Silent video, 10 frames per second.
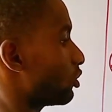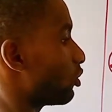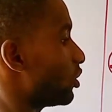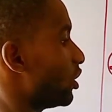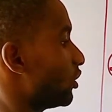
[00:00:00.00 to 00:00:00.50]

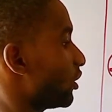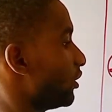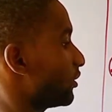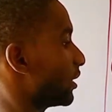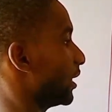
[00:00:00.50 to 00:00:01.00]
So this
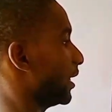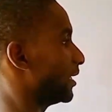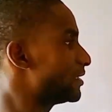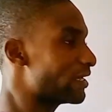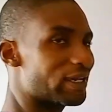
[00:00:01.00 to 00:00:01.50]
is
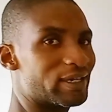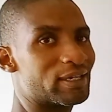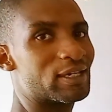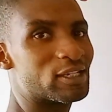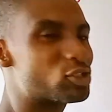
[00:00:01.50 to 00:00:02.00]

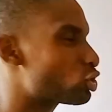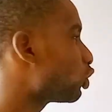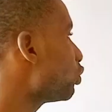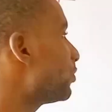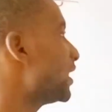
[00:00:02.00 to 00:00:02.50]
the
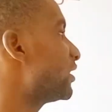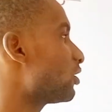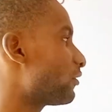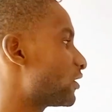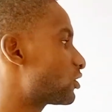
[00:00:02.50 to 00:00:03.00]
solubility
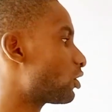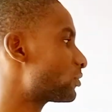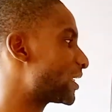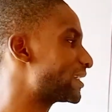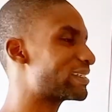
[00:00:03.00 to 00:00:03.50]
of a
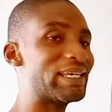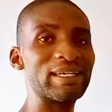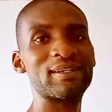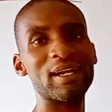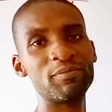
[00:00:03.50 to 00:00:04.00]
substance
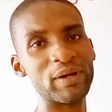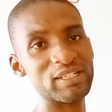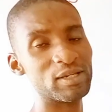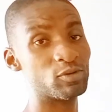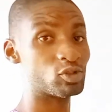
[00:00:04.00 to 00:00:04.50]
in gram per
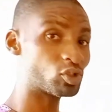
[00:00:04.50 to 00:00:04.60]
dm cube.